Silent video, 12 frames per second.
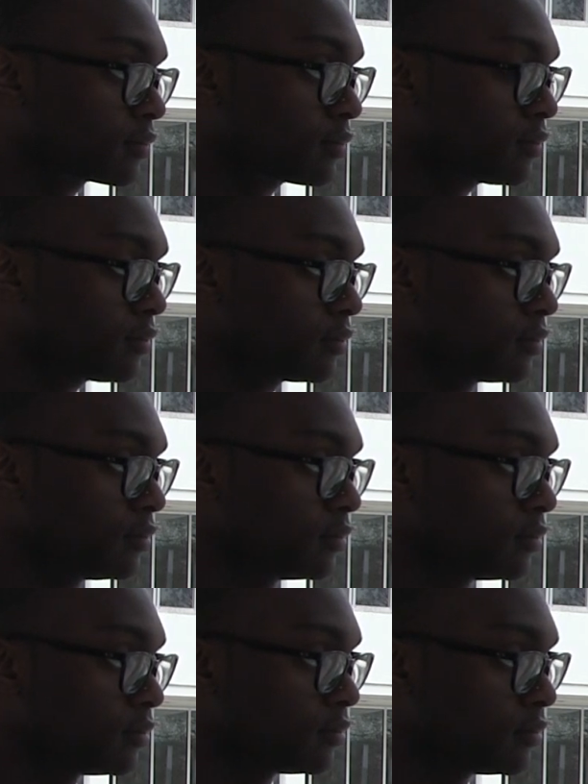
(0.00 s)

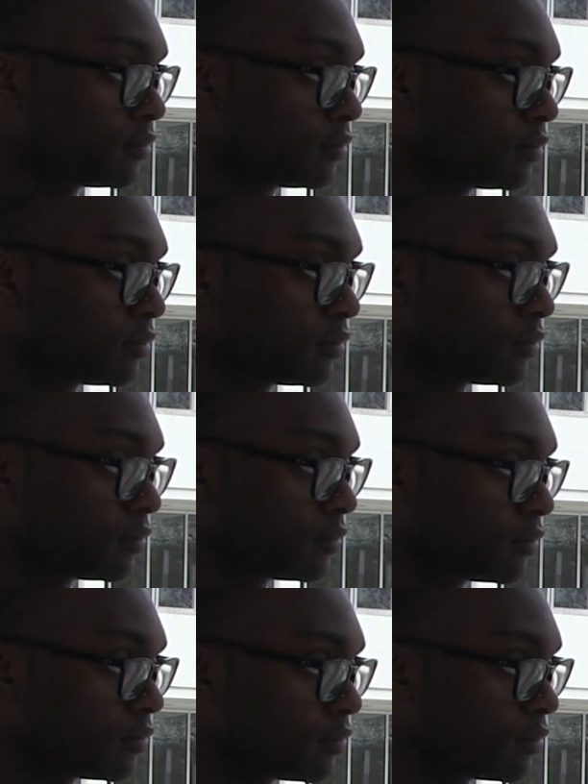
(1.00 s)

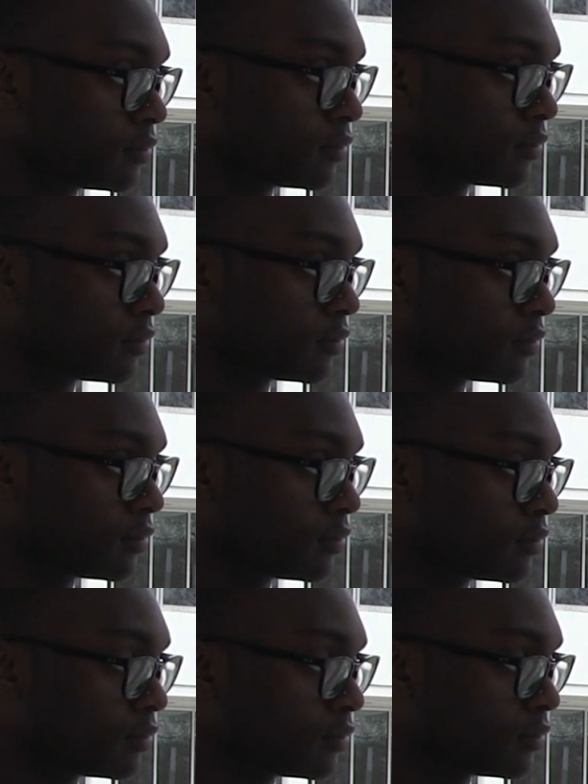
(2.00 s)

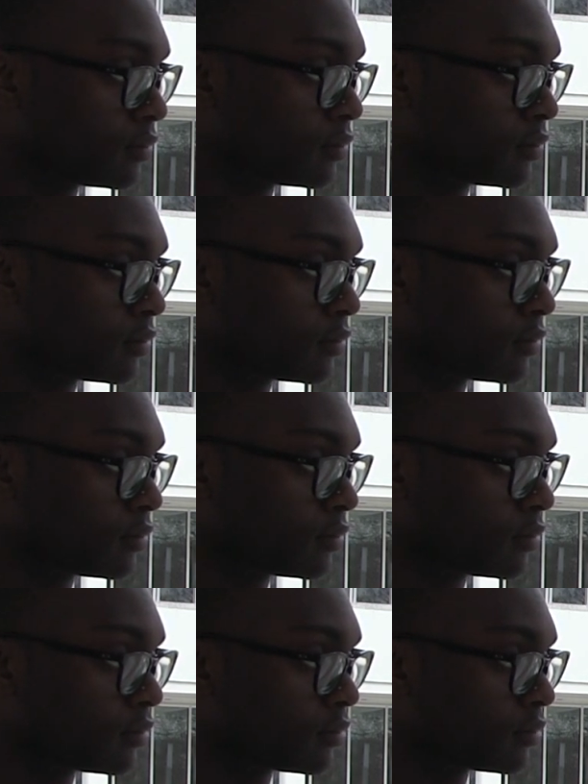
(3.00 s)

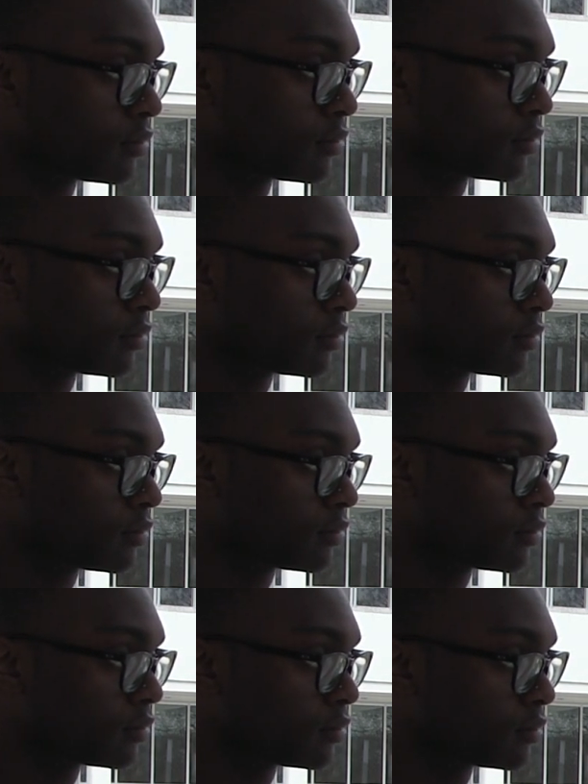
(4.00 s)

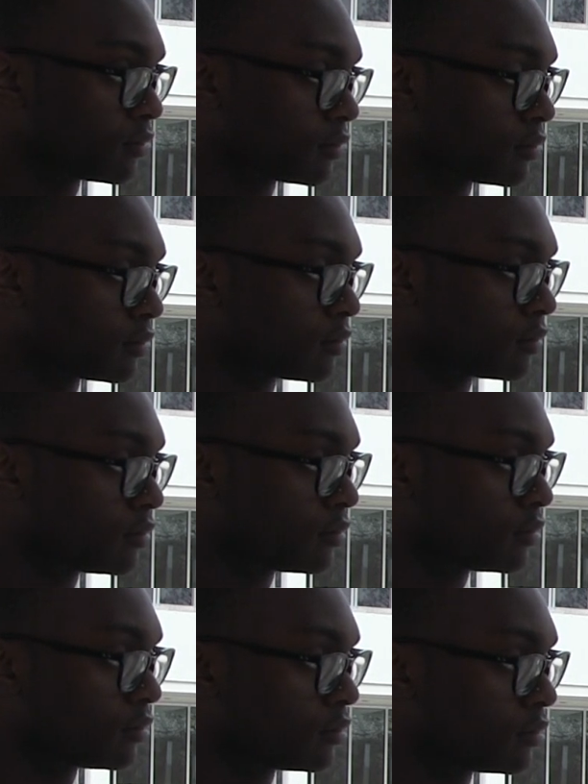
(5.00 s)

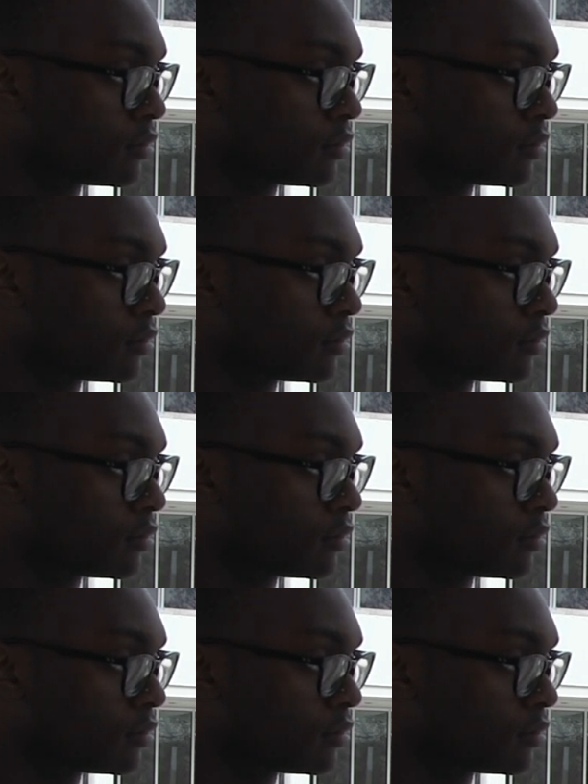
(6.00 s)
(not speaking)